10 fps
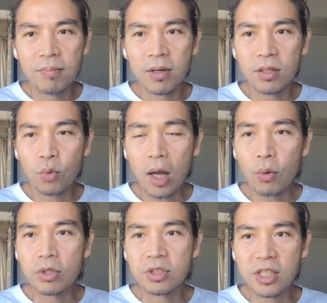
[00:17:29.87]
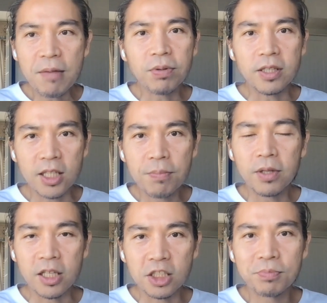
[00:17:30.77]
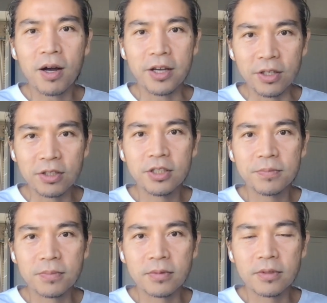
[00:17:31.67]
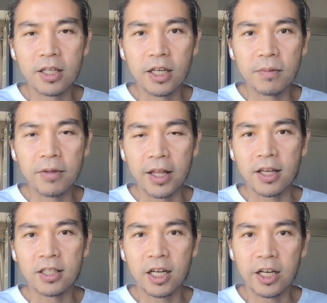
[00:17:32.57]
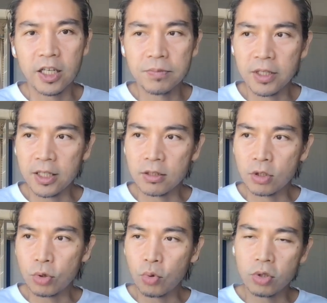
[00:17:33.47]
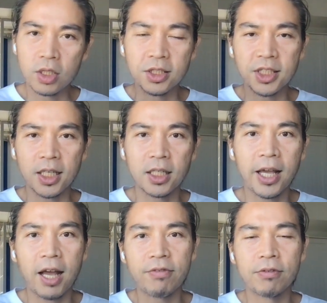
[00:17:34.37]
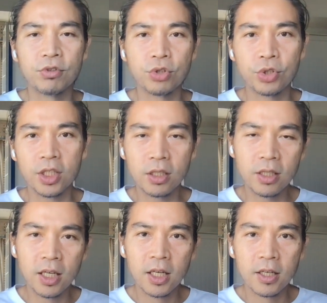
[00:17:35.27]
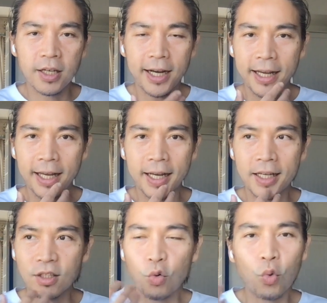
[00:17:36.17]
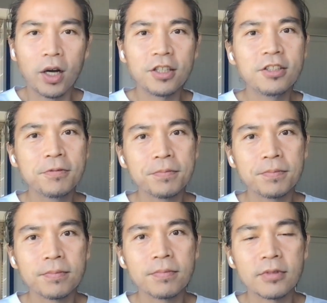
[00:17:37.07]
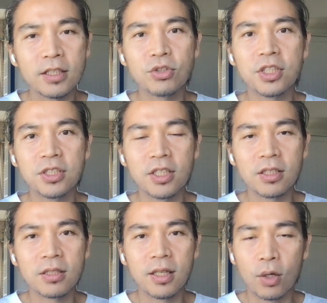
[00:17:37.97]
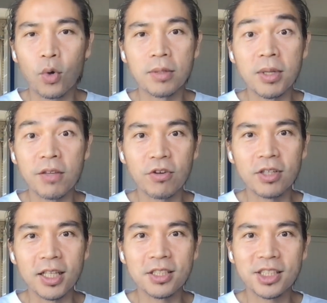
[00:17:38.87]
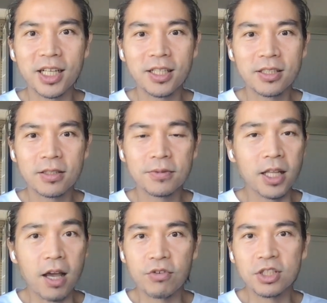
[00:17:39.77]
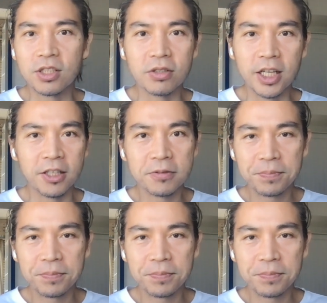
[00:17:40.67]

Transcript: but I was deeply, deeply inspired at that time. And toward the second half of the retreat, I had one meaningful insight every single day,